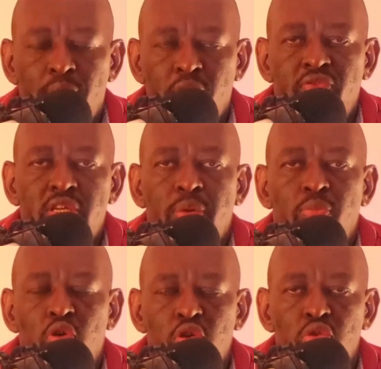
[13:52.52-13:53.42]
a
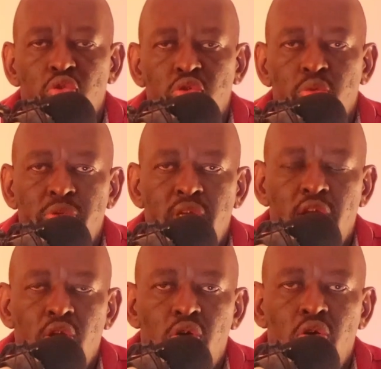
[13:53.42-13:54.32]
profitable YouTube
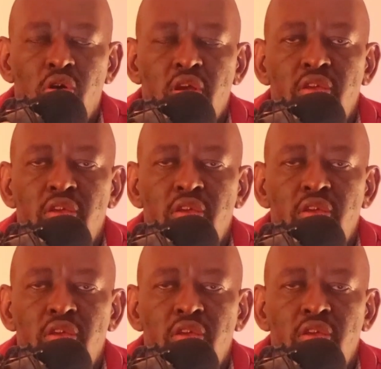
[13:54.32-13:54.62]
channel